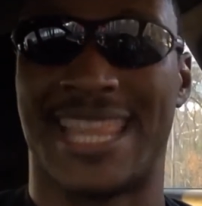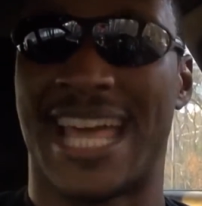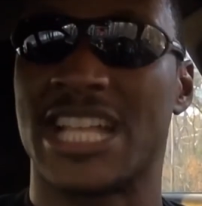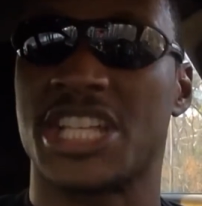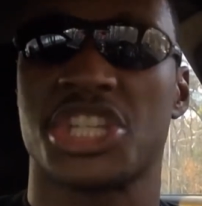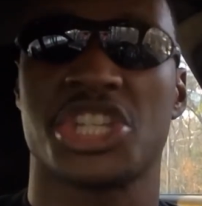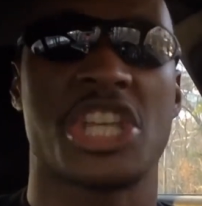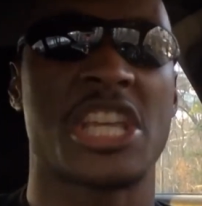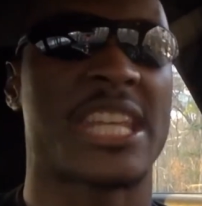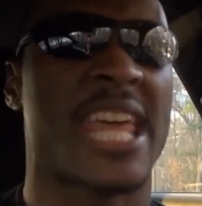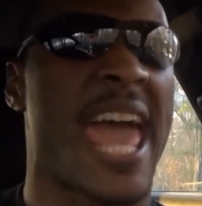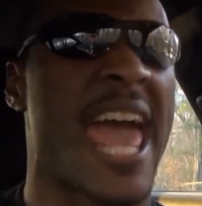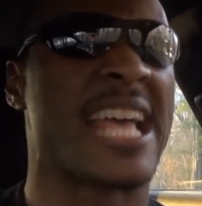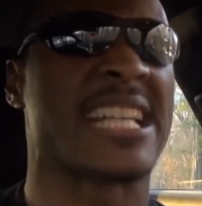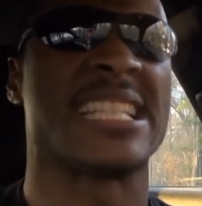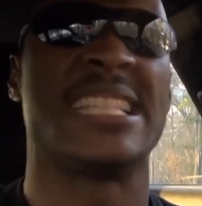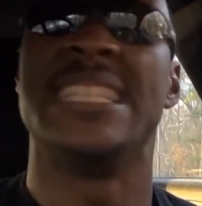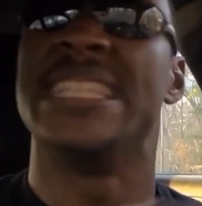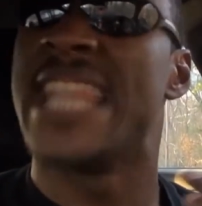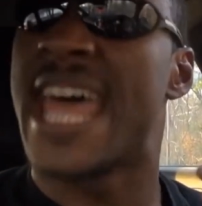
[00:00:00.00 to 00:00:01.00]
That shit
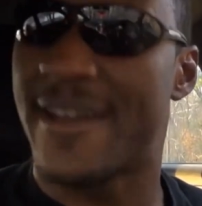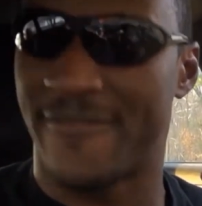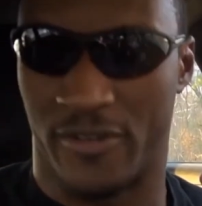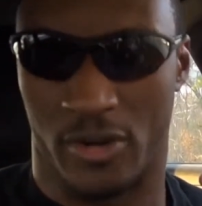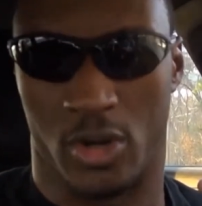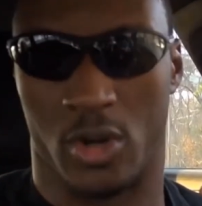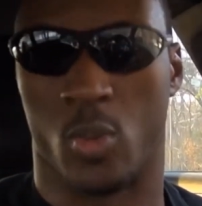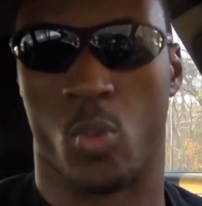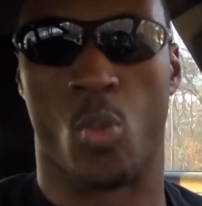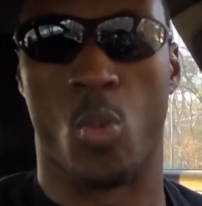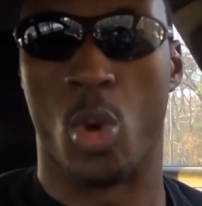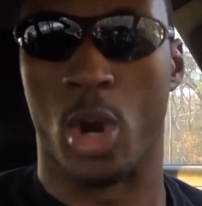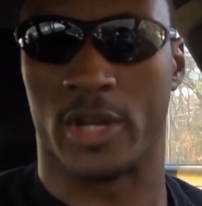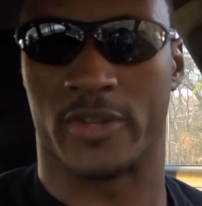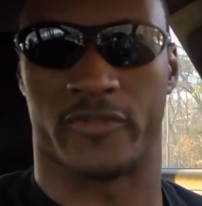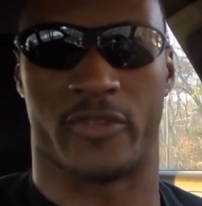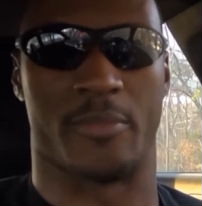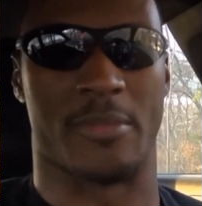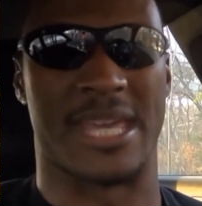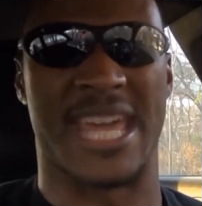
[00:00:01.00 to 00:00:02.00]
has never
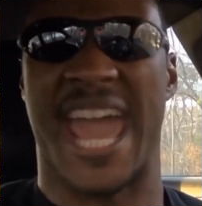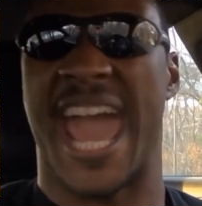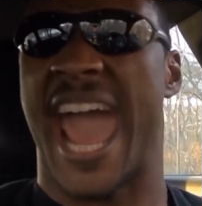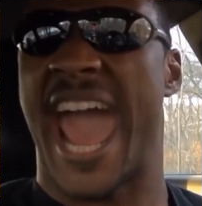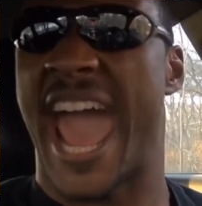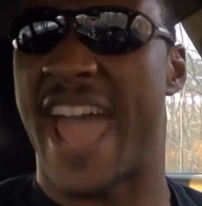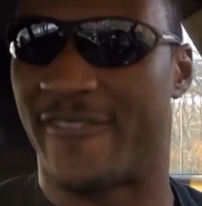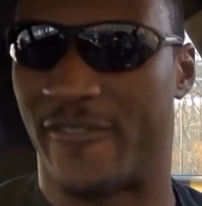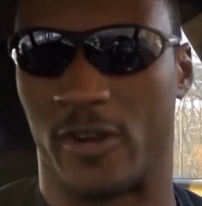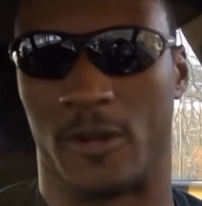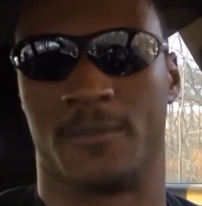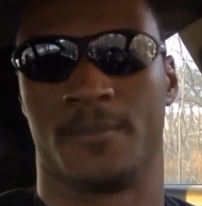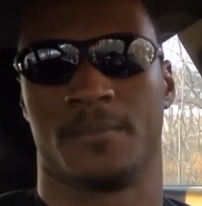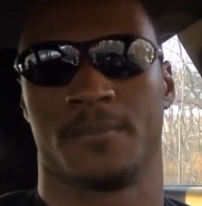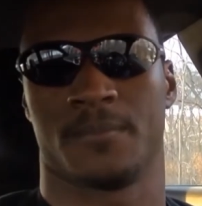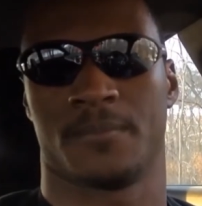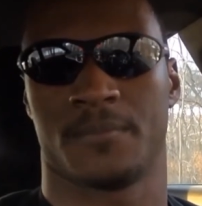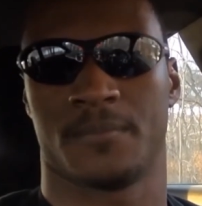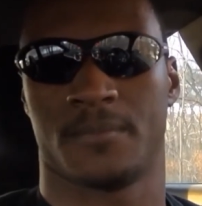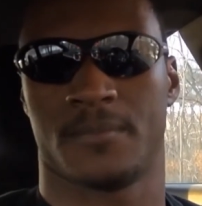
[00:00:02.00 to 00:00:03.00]
worked for me, ever.
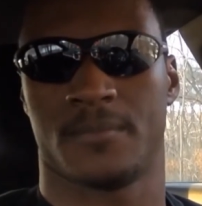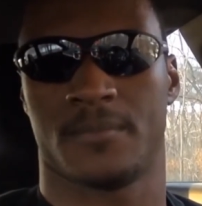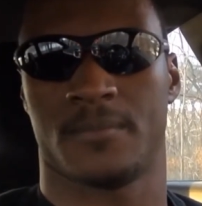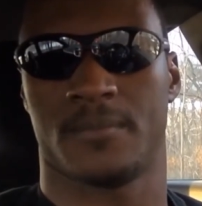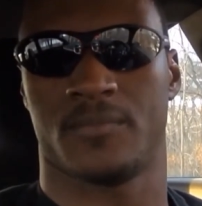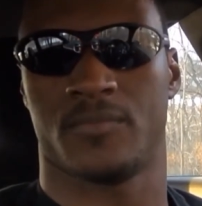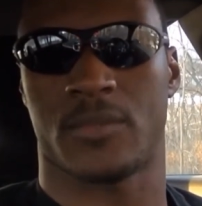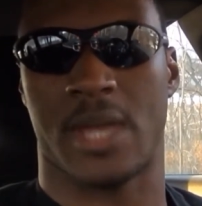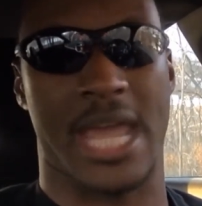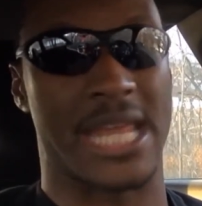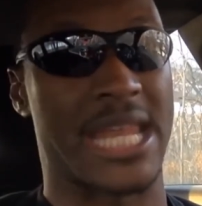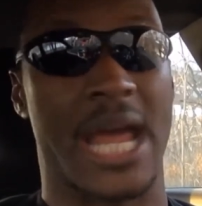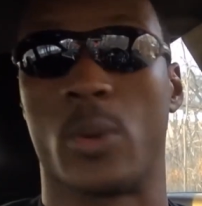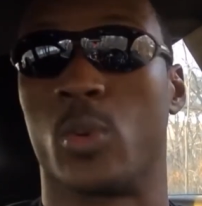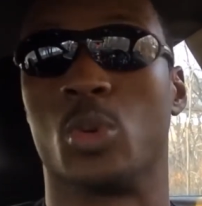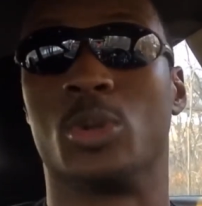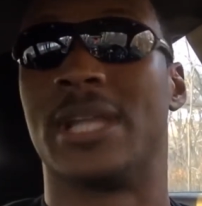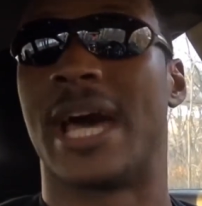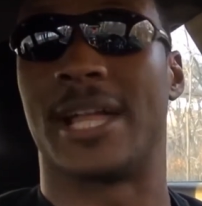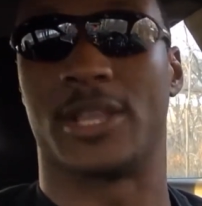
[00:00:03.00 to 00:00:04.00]
And
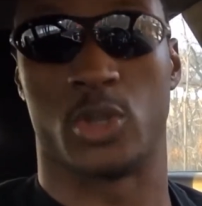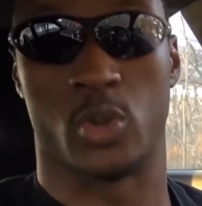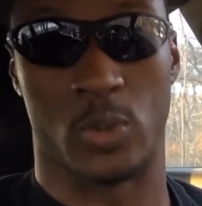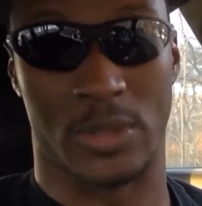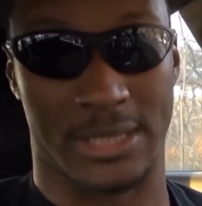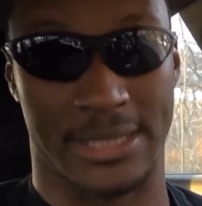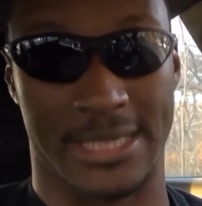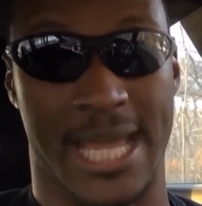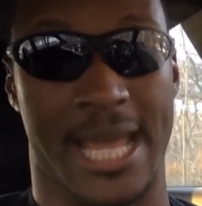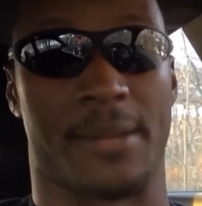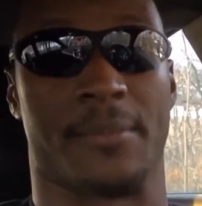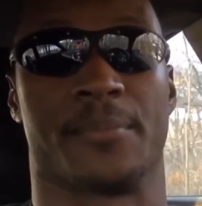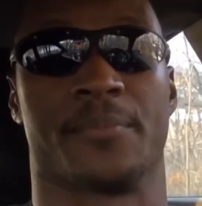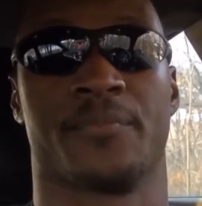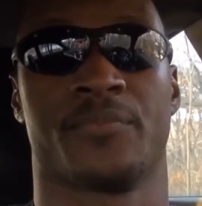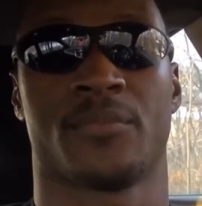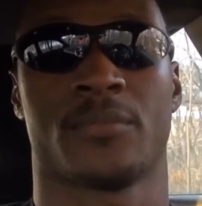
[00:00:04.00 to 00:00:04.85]
I will not do it again.